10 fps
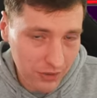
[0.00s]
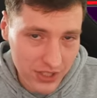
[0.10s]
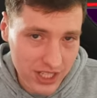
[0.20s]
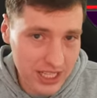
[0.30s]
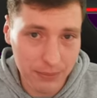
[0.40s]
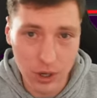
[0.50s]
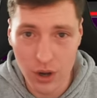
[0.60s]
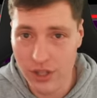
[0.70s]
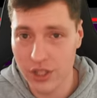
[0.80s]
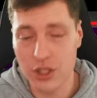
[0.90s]
Obviously, some
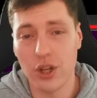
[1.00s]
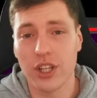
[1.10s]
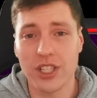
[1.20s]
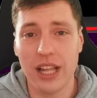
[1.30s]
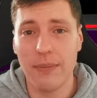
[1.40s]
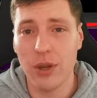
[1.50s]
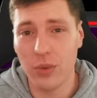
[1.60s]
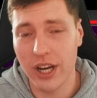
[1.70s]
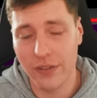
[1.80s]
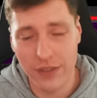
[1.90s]
going to the Turkish club that
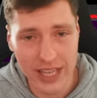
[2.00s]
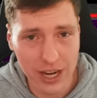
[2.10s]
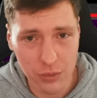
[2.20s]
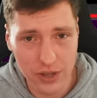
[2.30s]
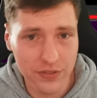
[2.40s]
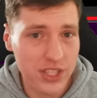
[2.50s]
we are affiliated with,